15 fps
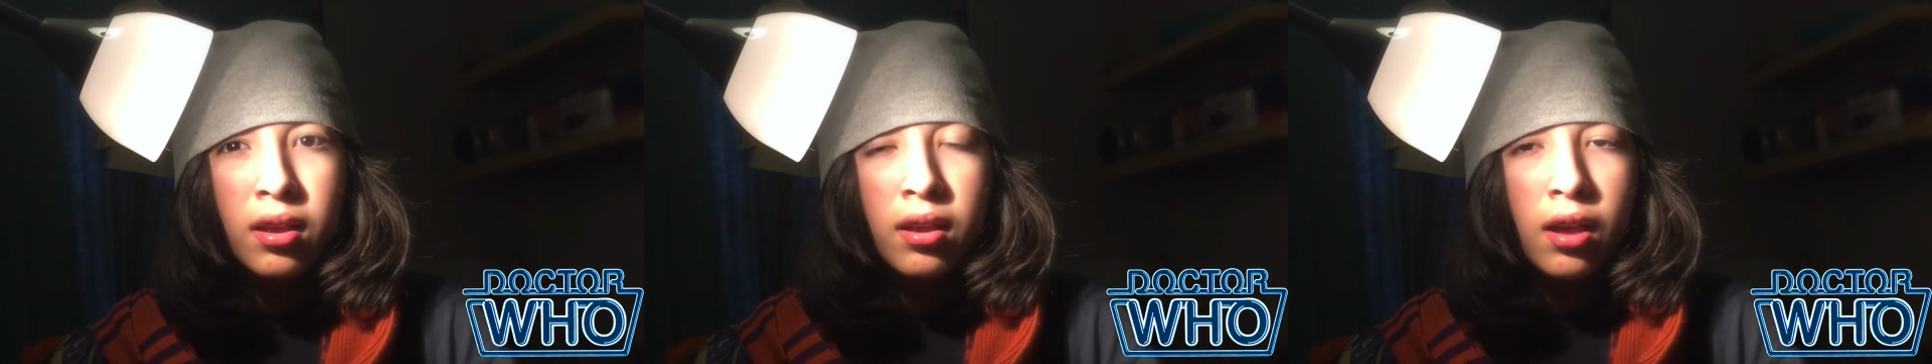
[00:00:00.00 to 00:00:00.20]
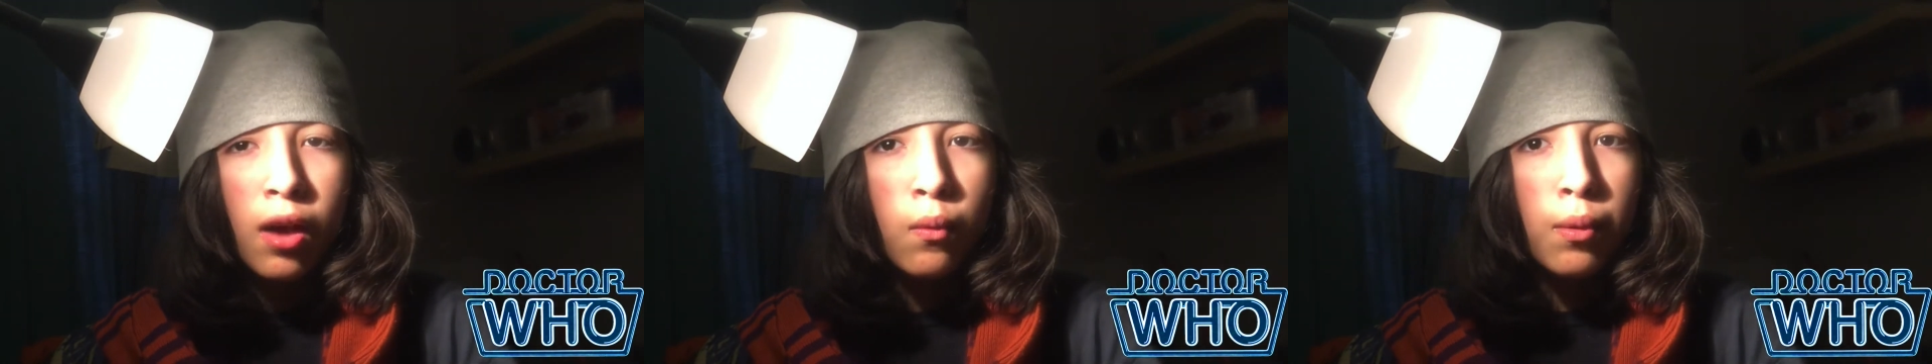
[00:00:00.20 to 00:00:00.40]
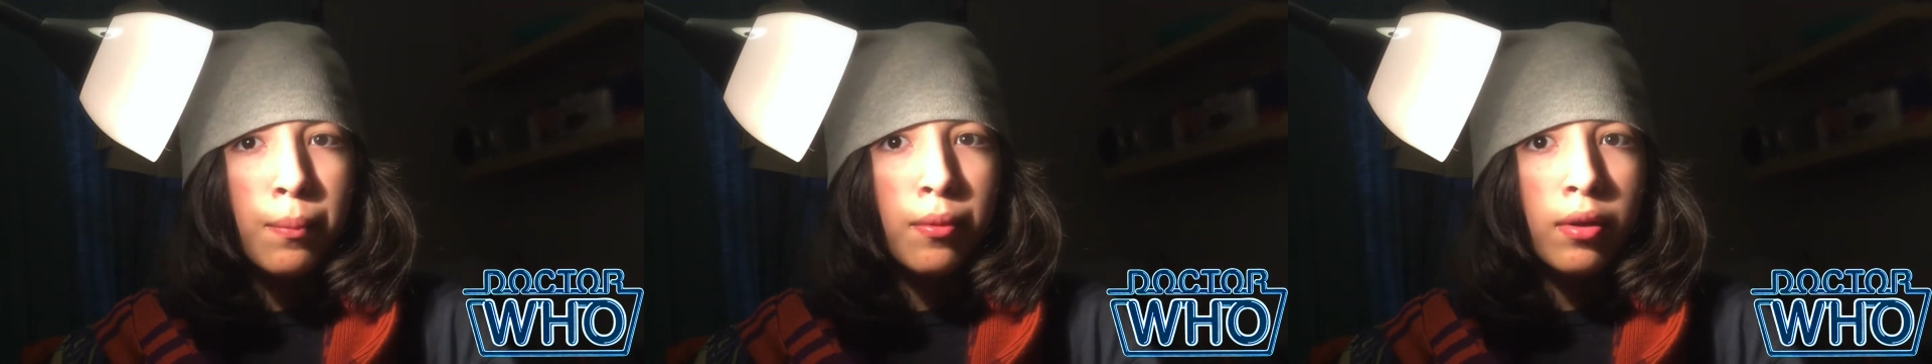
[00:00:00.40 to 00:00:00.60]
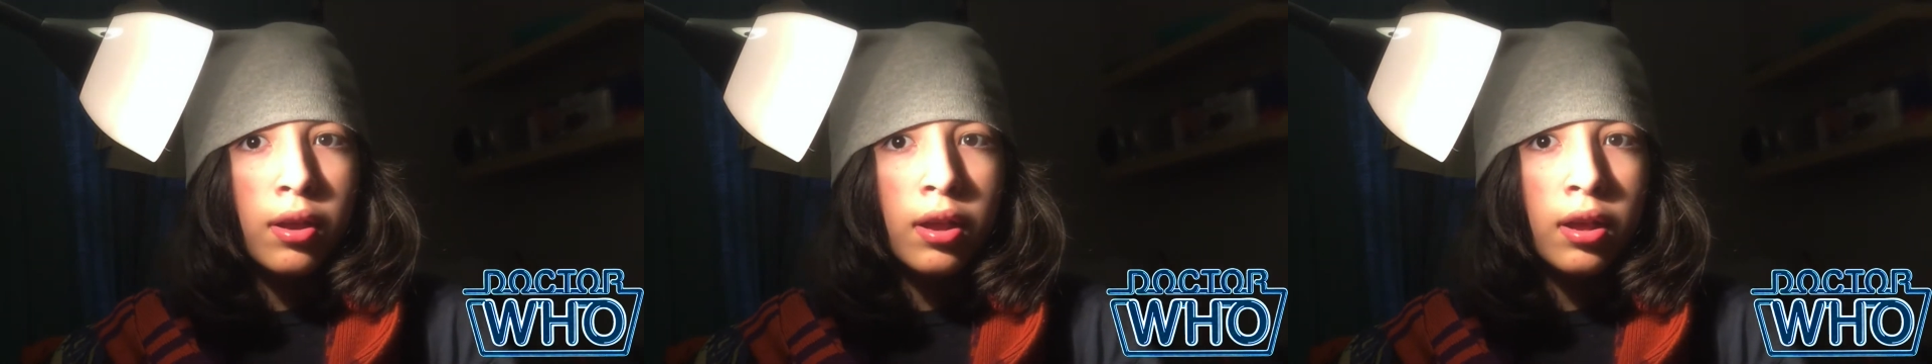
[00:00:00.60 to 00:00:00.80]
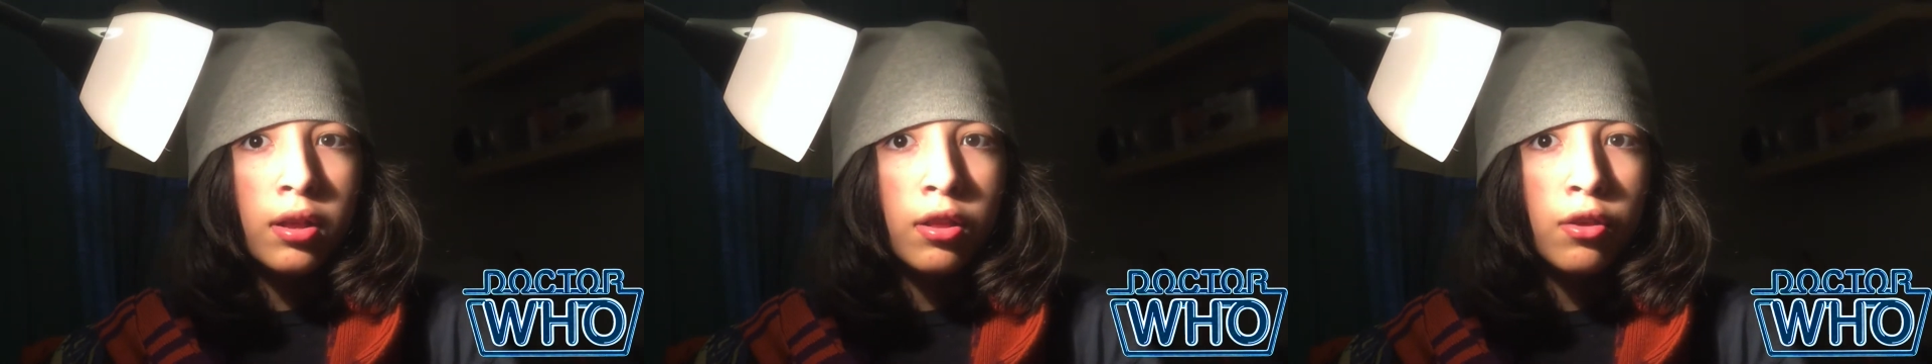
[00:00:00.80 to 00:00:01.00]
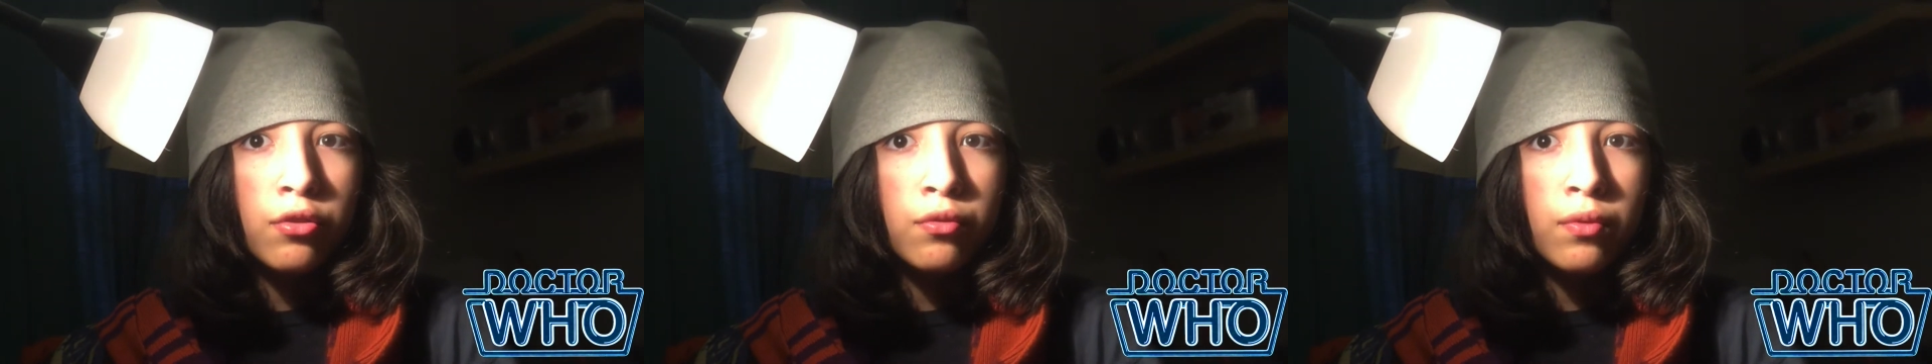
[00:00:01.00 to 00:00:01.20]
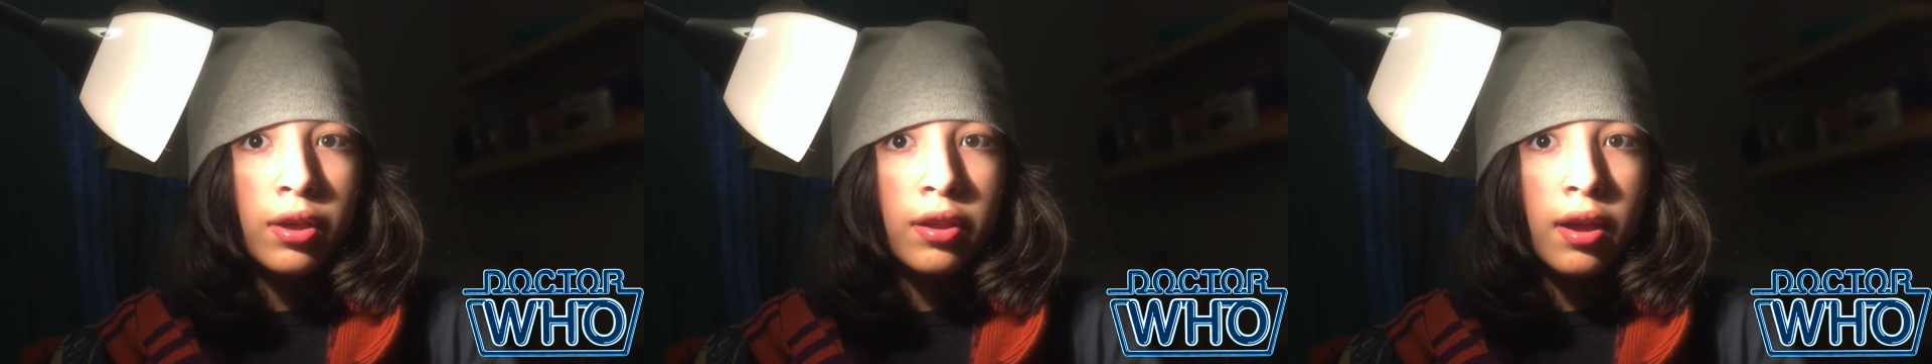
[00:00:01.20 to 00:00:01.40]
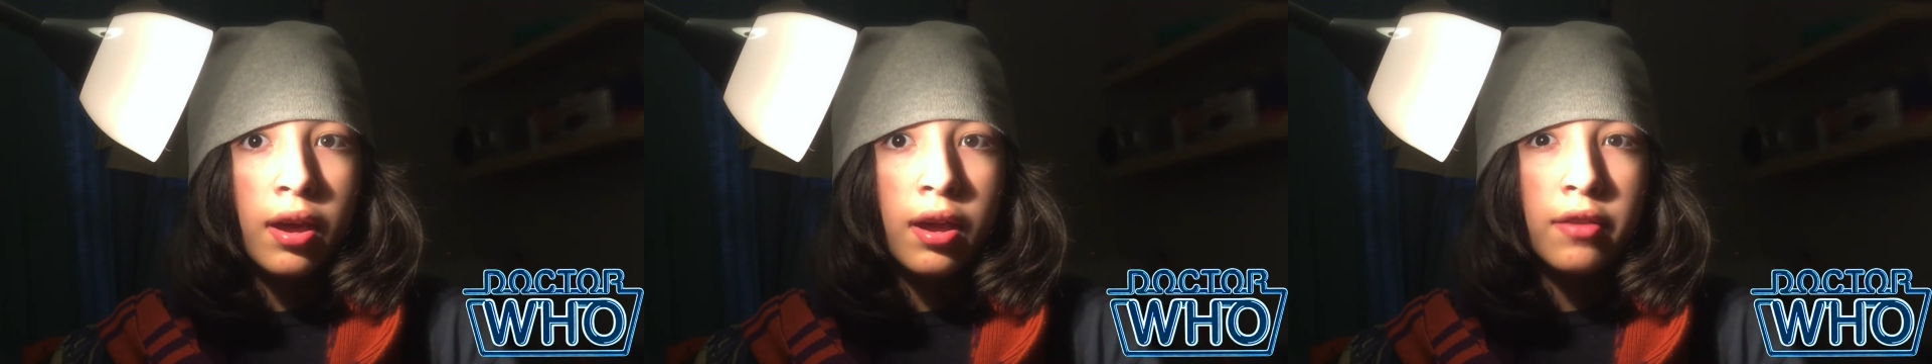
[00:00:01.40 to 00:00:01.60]
at one point it glows red
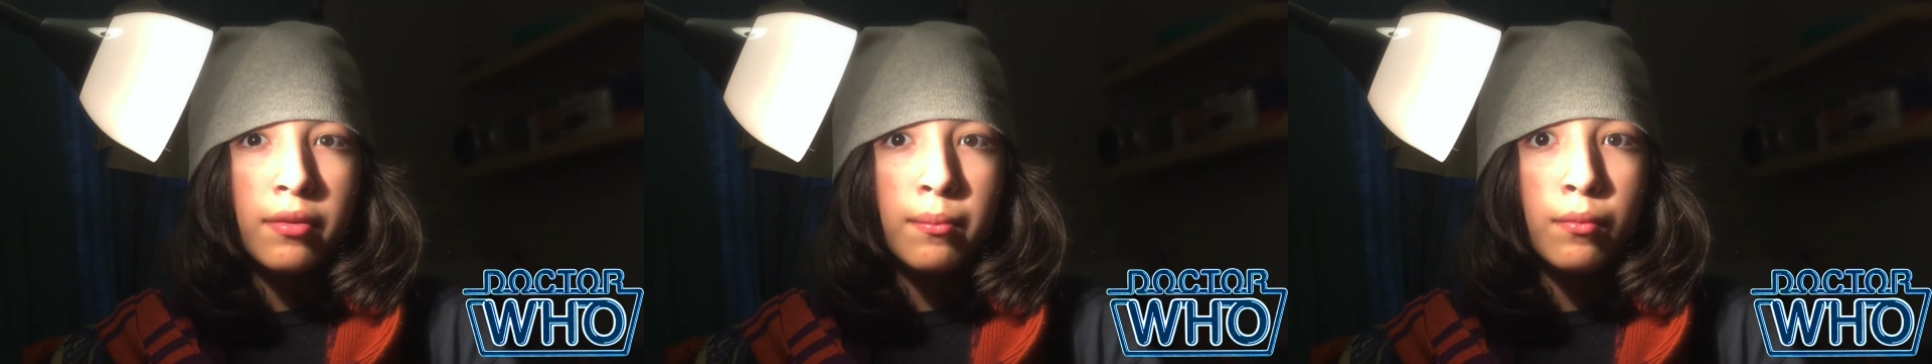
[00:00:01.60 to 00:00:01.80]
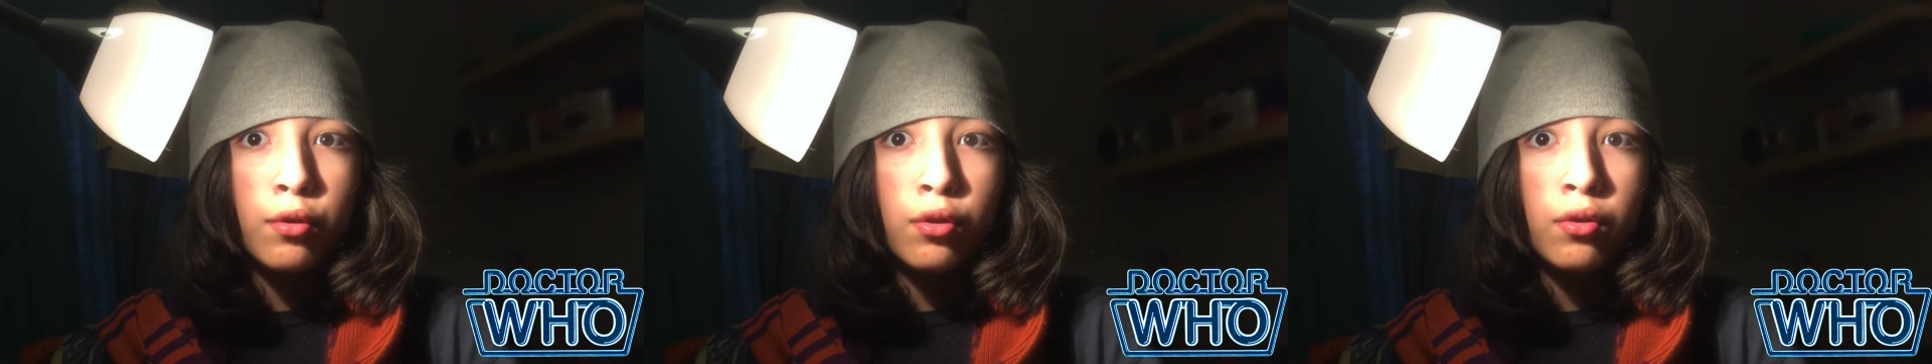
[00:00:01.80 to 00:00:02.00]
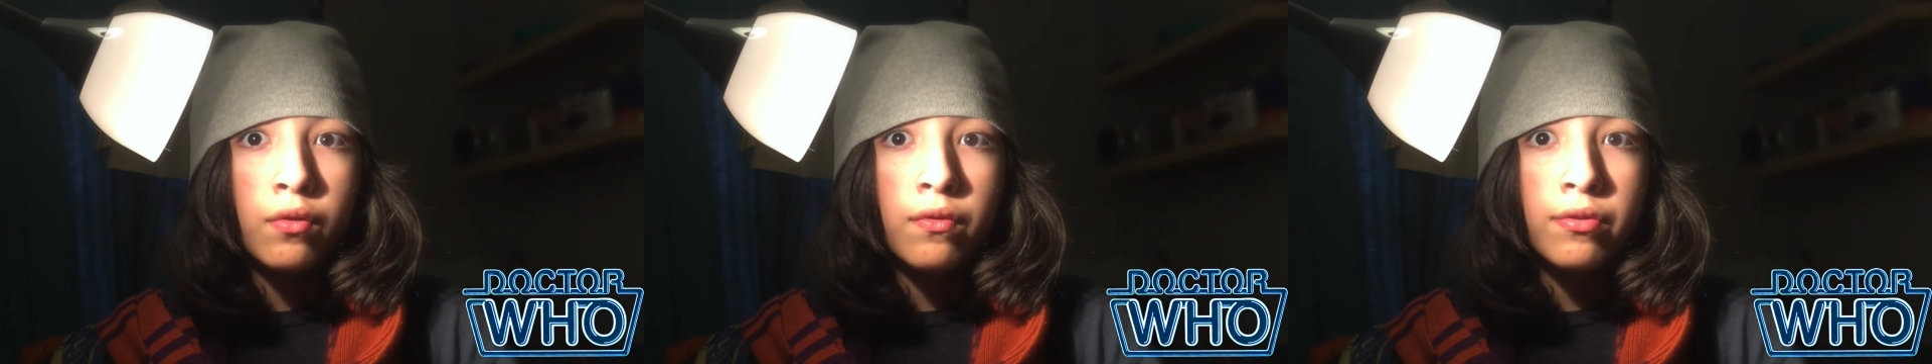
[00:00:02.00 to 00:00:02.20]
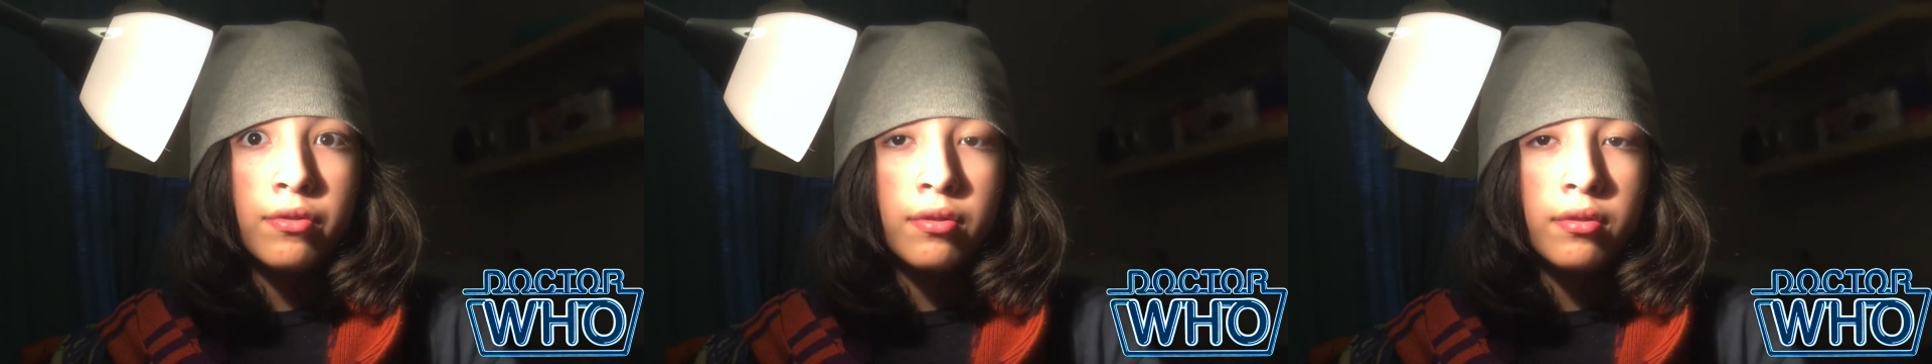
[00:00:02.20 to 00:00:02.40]
eyes and moves.